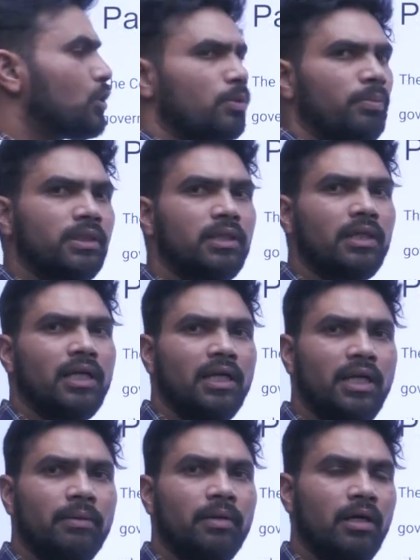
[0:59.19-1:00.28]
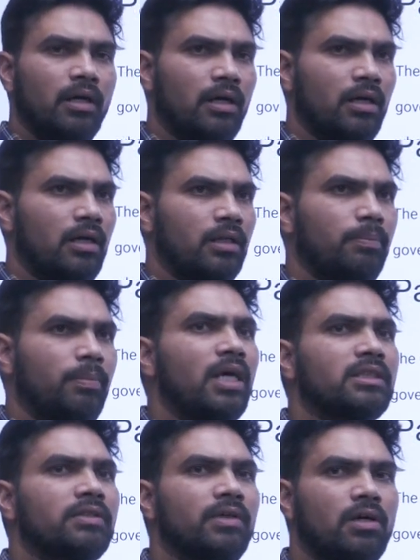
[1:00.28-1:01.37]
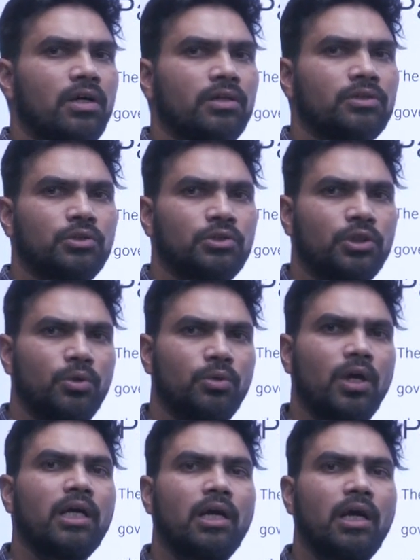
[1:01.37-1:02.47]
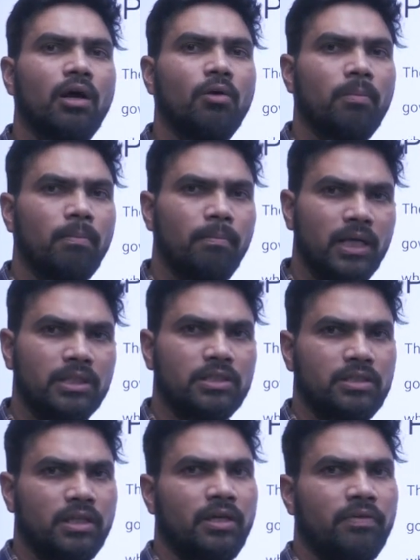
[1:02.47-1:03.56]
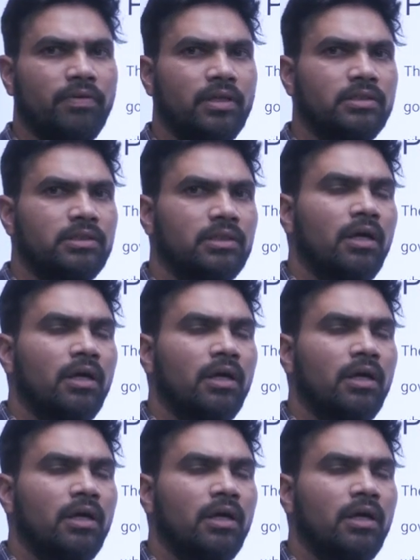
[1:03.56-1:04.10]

So basically, the parts of the constitution do not have much significance